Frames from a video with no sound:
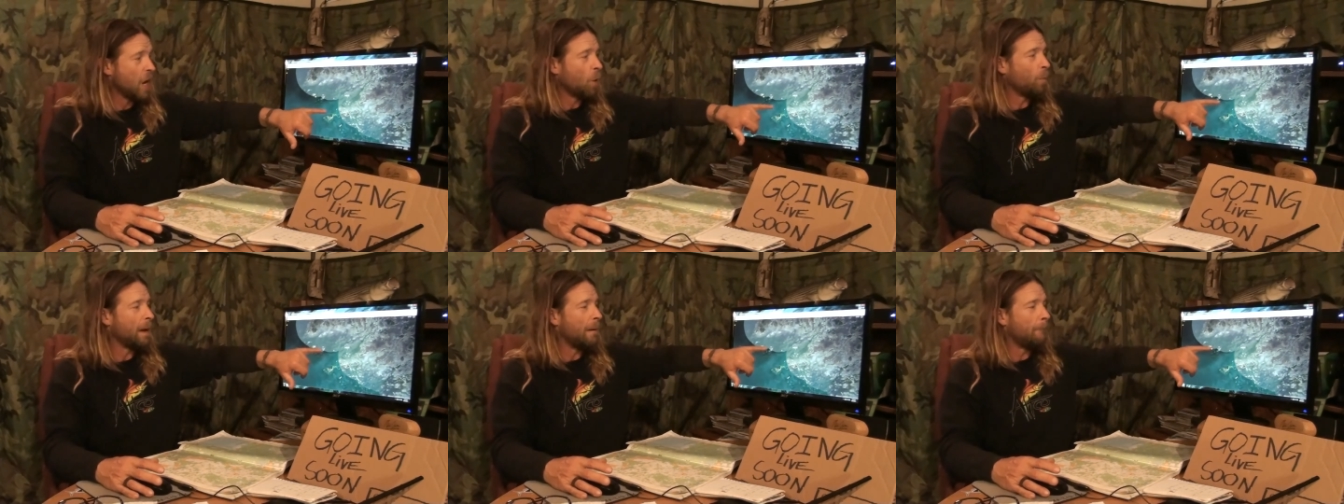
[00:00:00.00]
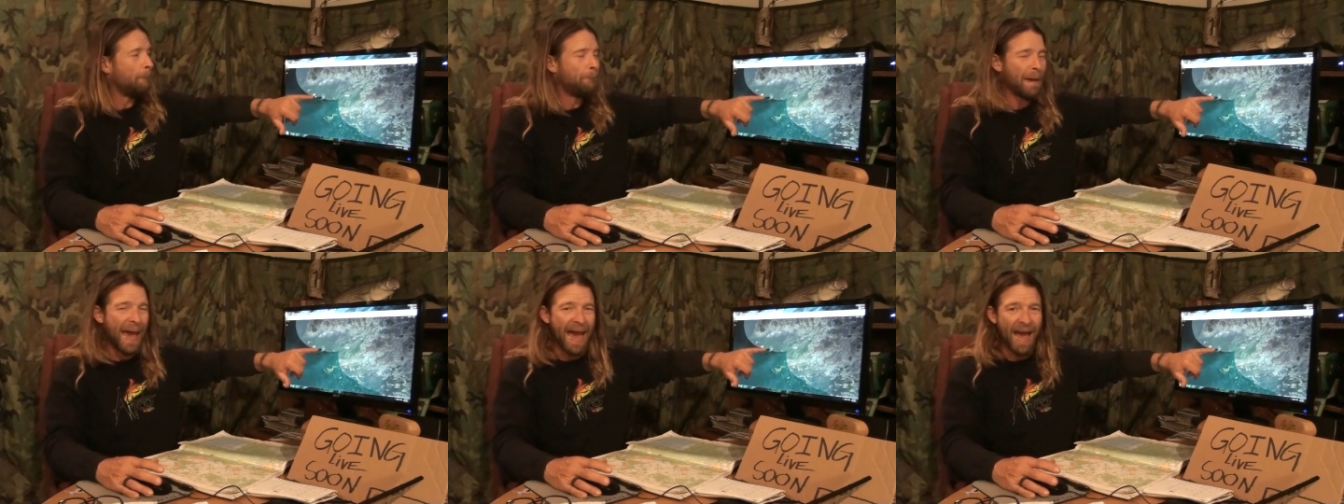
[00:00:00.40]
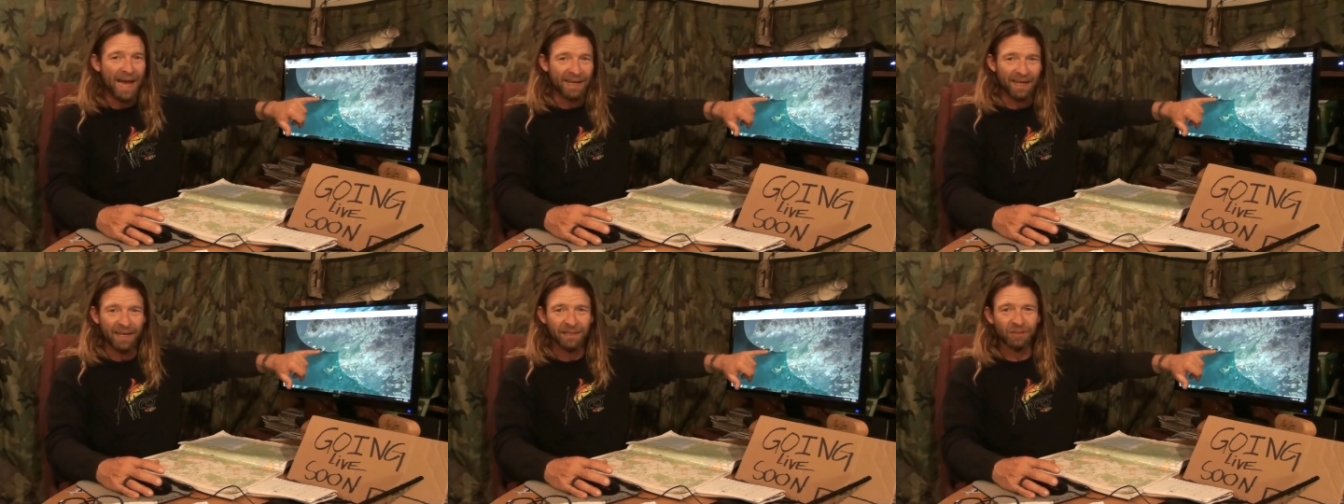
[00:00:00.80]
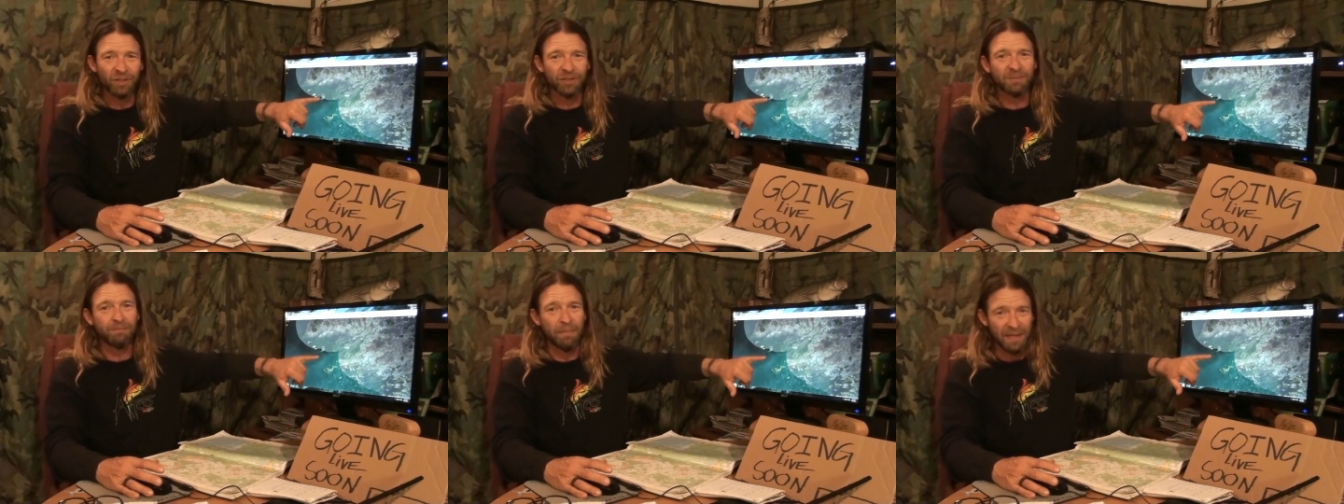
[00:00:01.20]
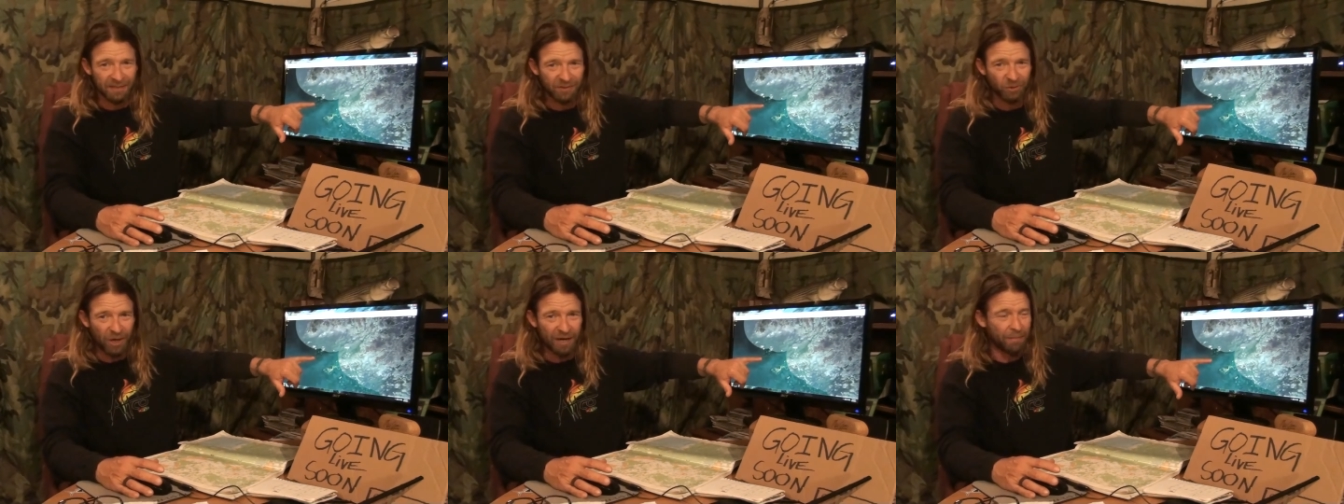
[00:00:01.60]
Went back and just
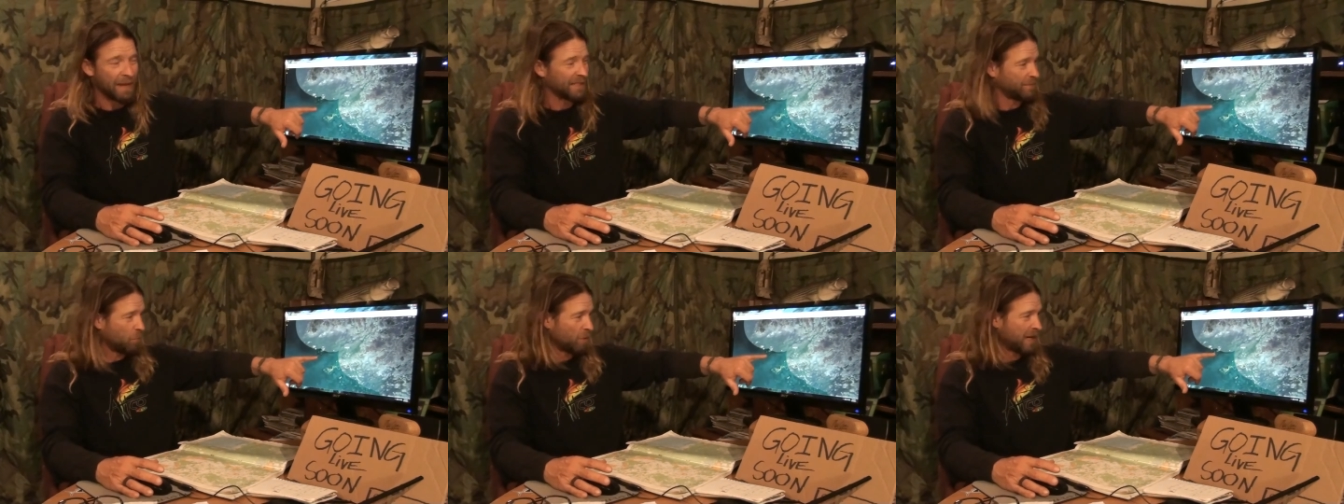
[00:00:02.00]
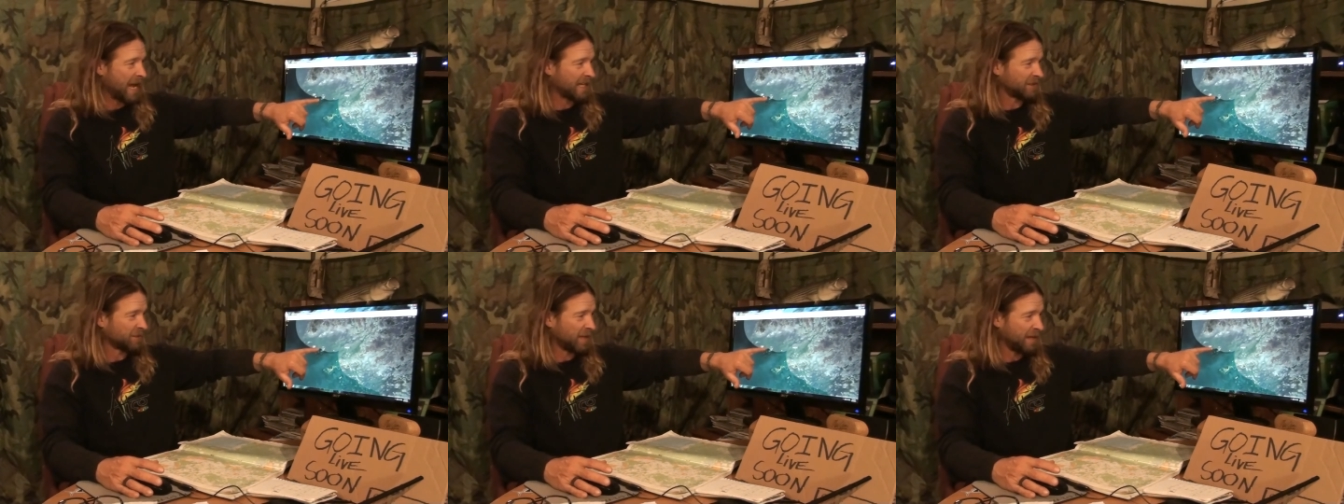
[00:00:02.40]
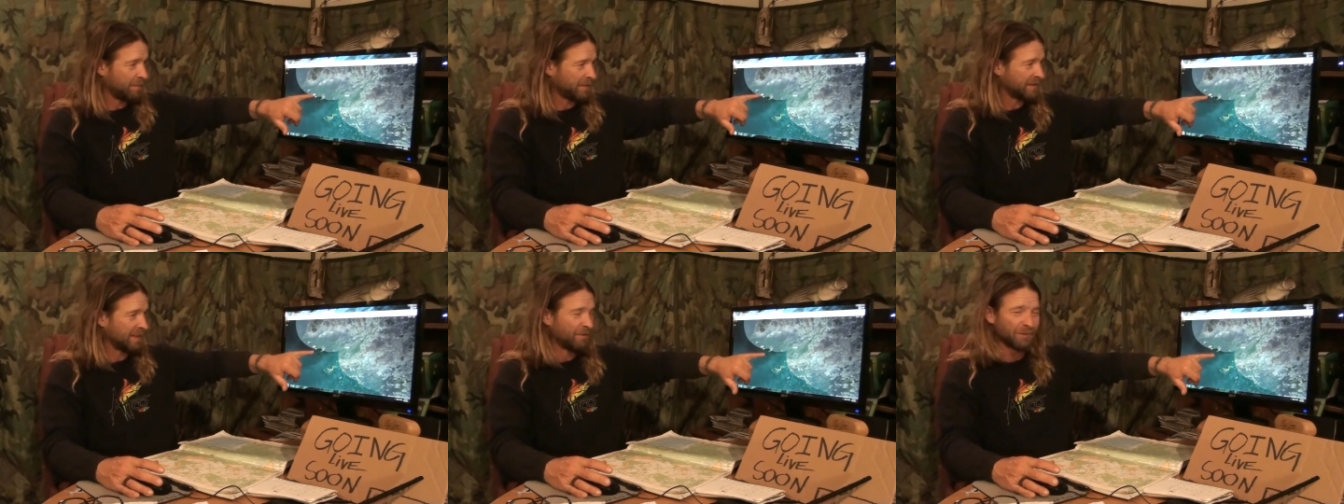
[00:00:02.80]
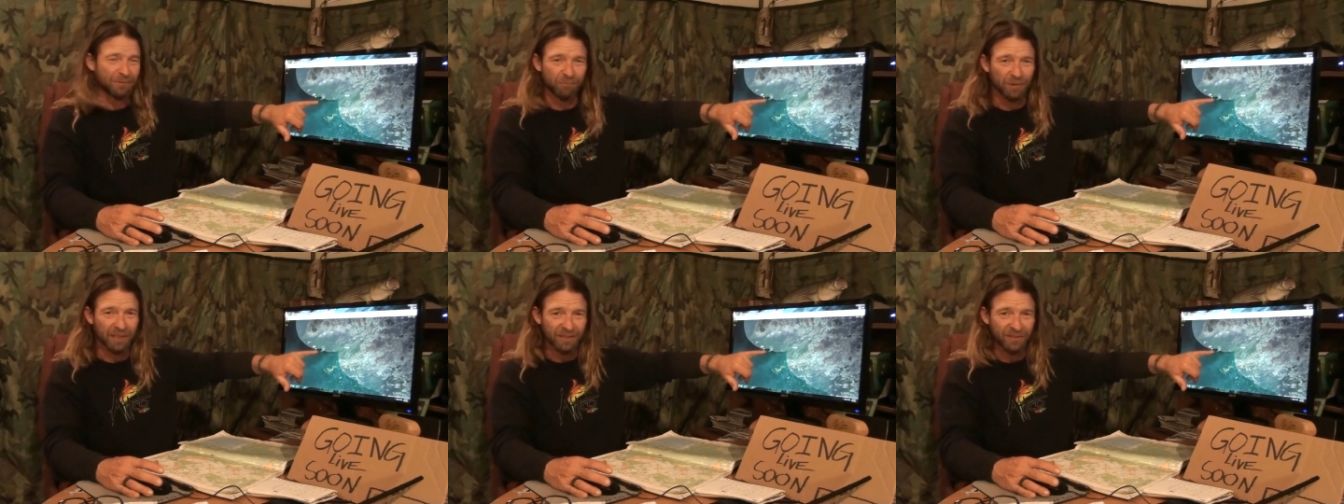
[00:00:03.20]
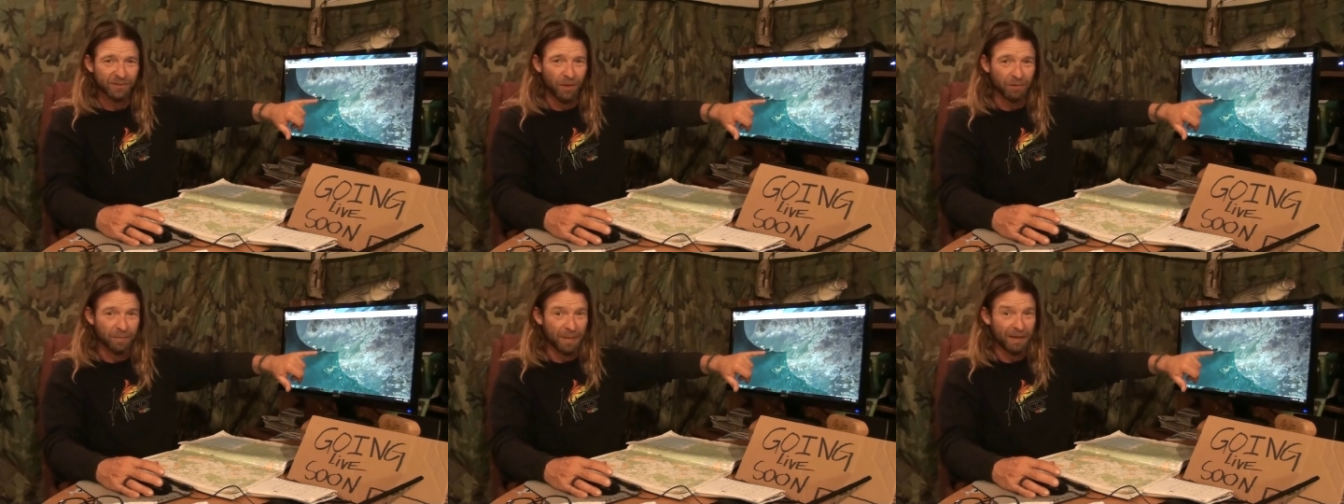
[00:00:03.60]
try to make some more casts again because I was really
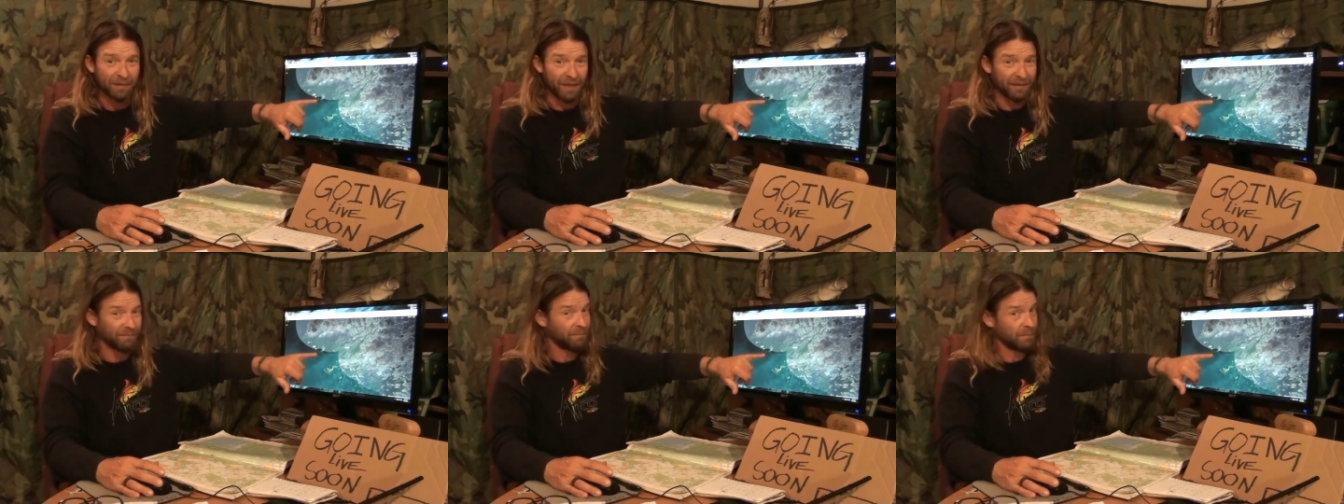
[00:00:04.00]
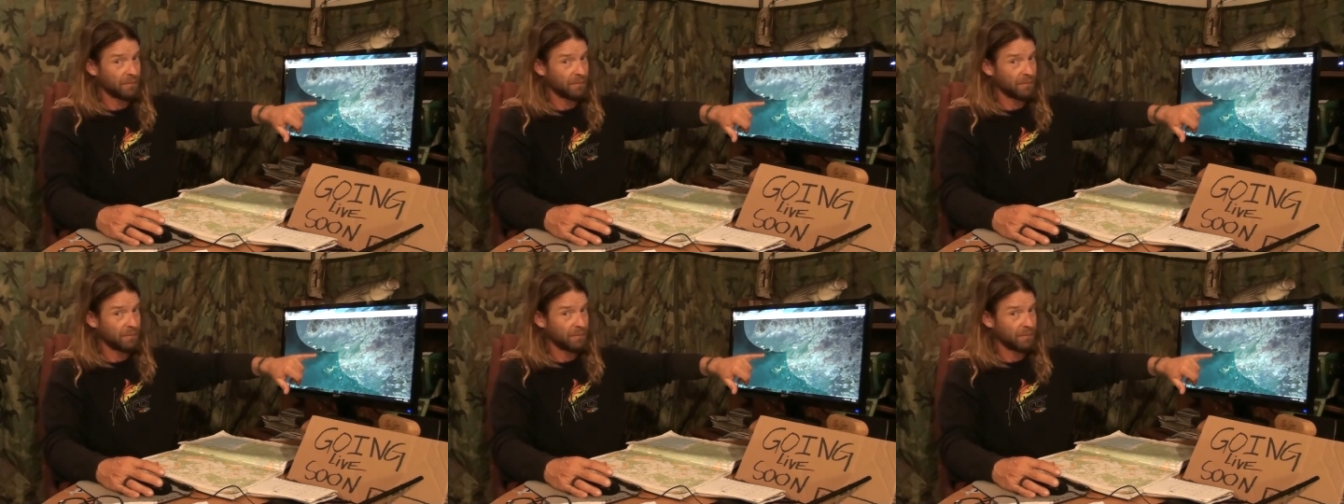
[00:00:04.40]
stoked about that